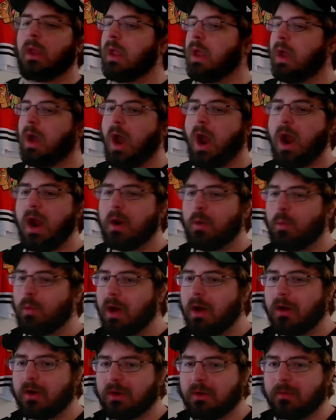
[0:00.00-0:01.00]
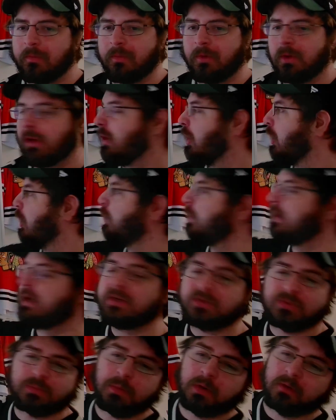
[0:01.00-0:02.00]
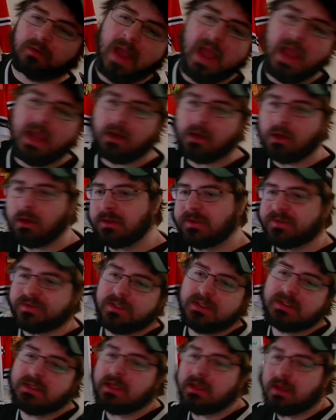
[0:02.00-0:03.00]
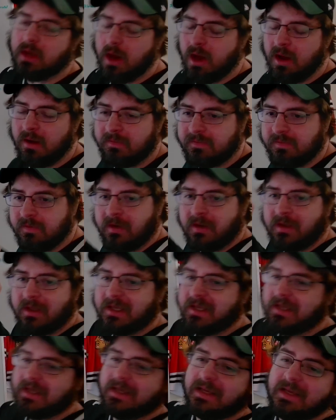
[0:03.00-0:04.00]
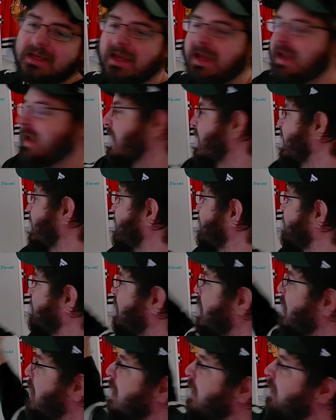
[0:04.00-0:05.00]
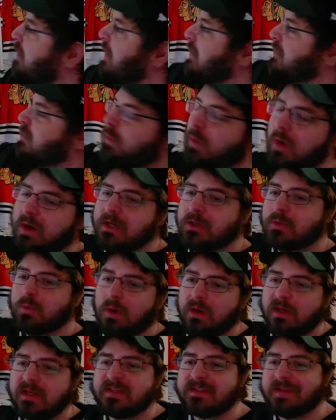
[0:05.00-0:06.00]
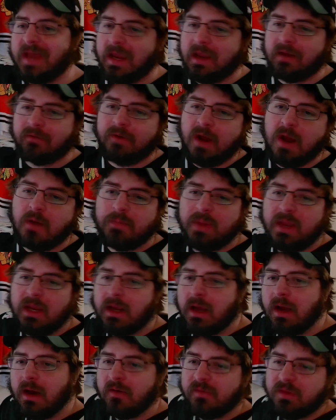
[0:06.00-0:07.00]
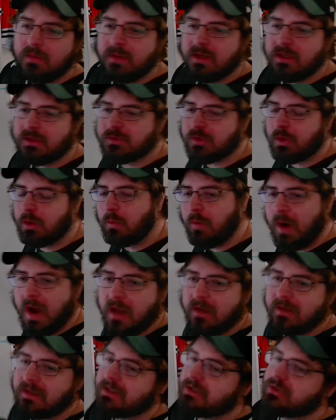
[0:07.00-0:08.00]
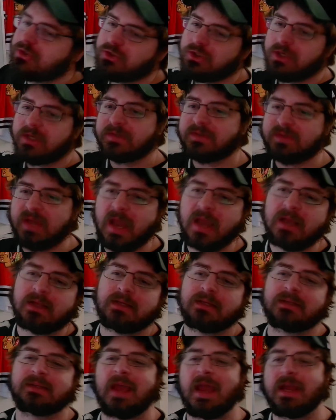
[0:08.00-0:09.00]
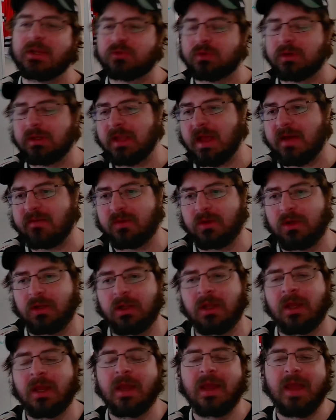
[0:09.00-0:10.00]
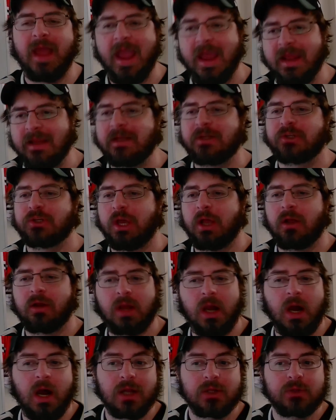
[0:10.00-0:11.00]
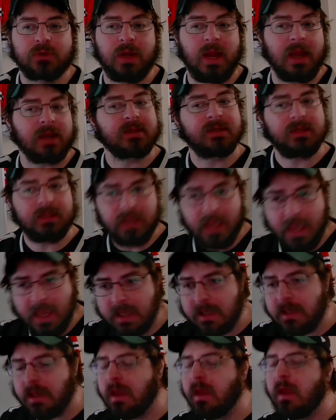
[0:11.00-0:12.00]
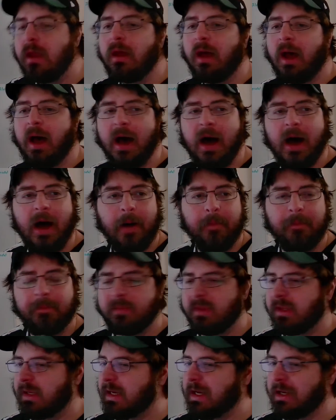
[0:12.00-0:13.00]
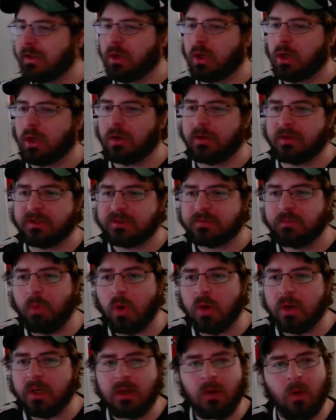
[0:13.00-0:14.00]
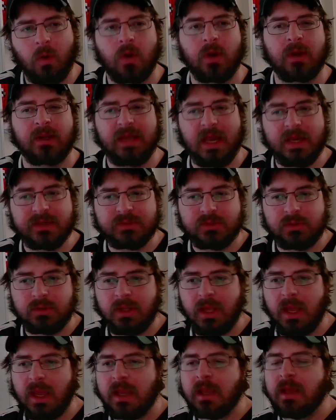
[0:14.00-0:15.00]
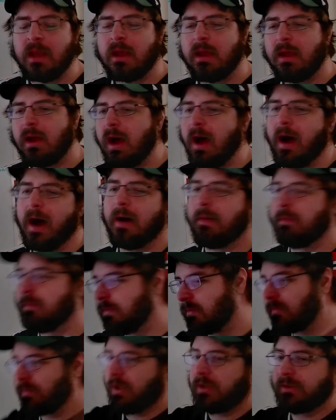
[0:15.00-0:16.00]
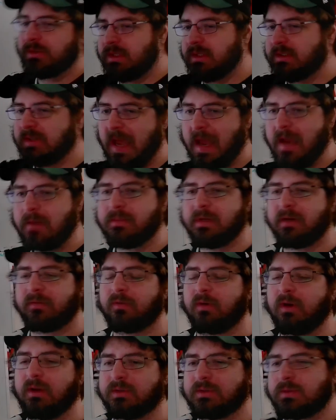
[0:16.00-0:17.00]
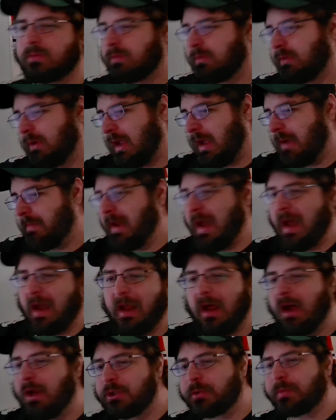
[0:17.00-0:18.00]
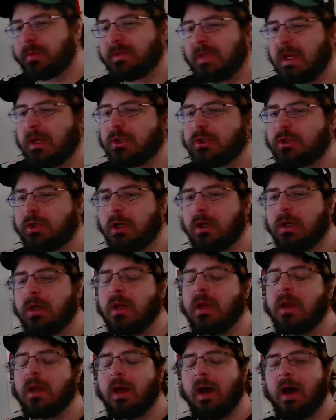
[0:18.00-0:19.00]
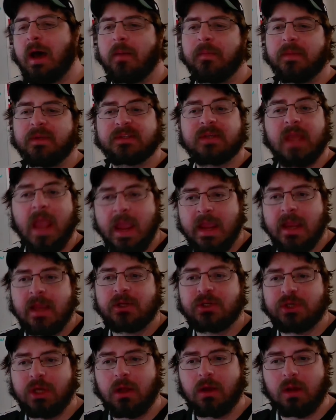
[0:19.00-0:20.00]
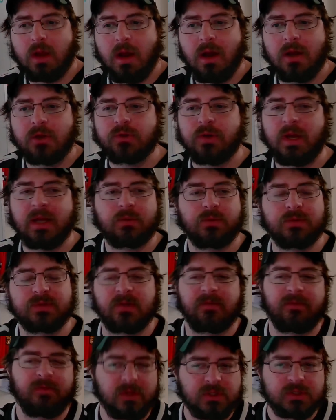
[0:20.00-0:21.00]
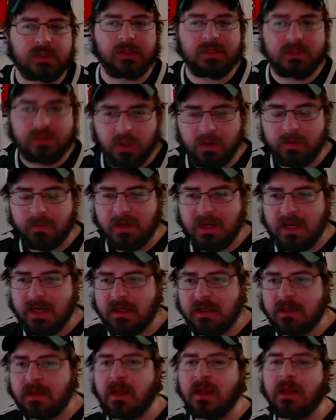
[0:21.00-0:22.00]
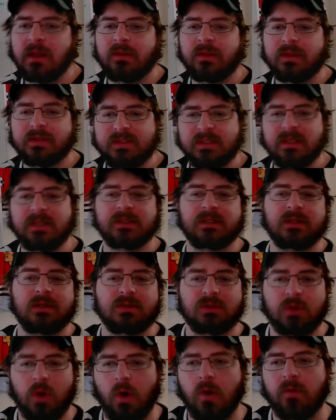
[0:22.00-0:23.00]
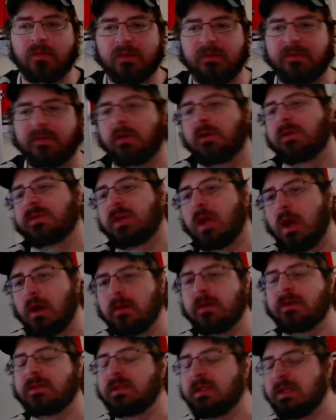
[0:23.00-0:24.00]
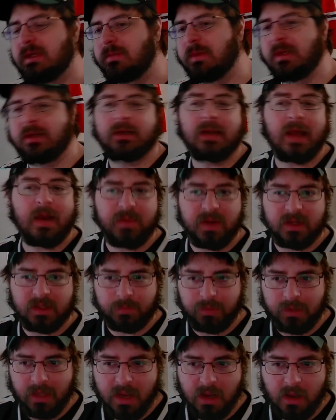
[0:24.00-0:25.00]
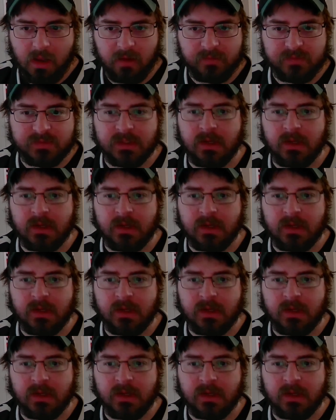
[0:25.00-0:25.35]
All right, welcome. Who is Marat Khusnutdinov? He is the 2020 second round pick of the Minnesota Wild. He just signed his entry level NHL contract today, either this morning or yesterday. Because of the time difference, I'm not 100% sure. His KHL contract was officially terminated. The season is over for his current team. They did not make the playoffs.